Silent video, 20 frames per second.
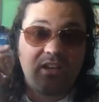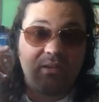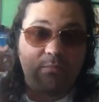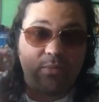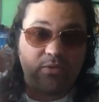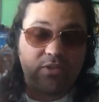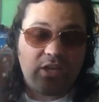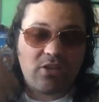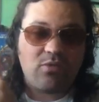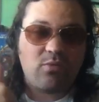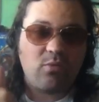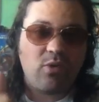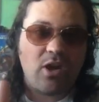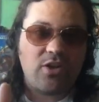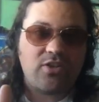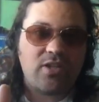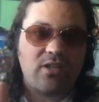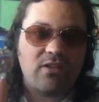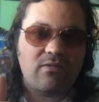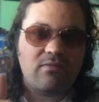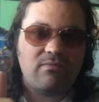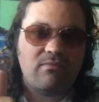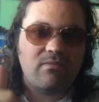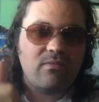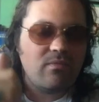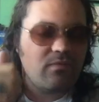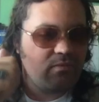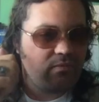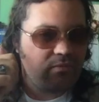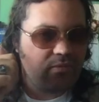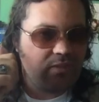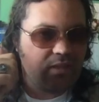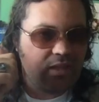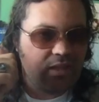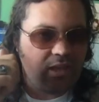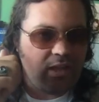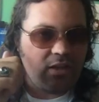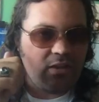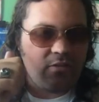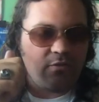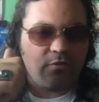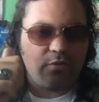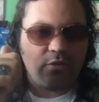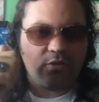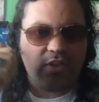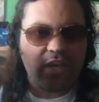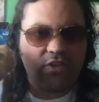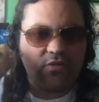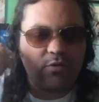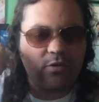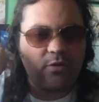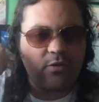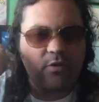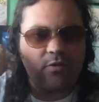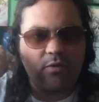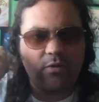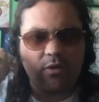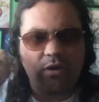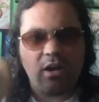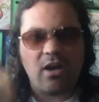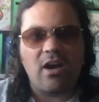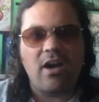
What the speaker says: But thanks for watching, and thanks for